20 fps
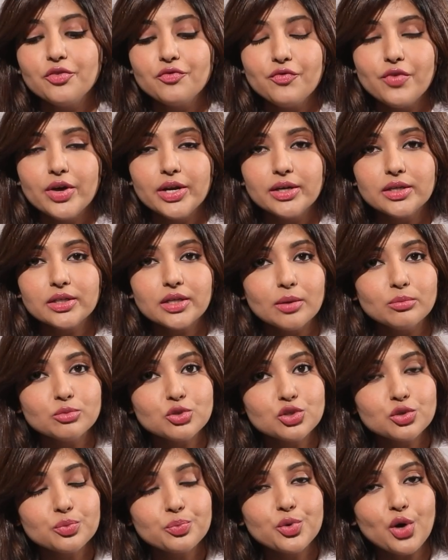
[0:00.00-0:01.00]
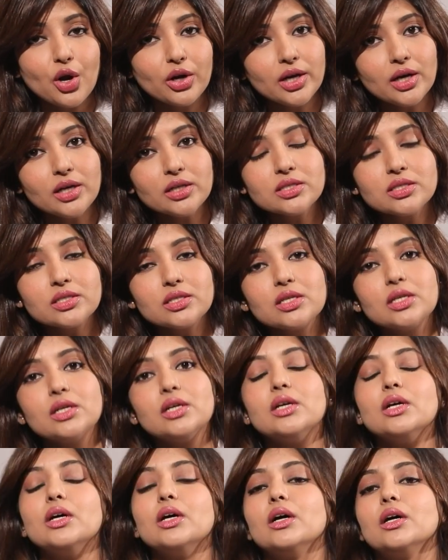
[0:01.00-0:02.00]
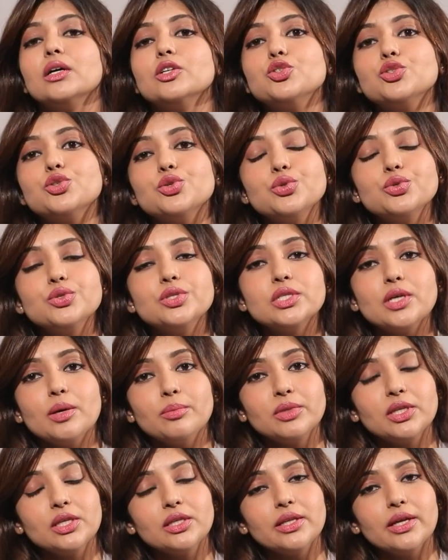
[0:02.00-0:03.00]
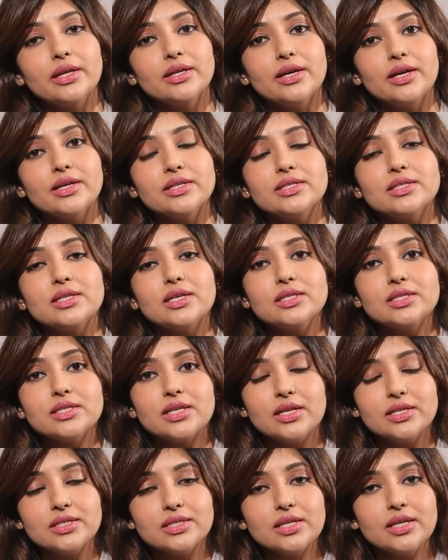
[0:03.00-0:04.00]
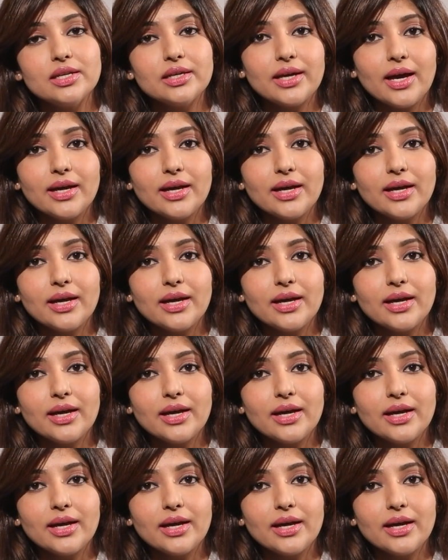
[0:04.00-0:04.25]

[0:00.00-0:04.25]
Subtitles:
When it comes to products, choose something that has salicylic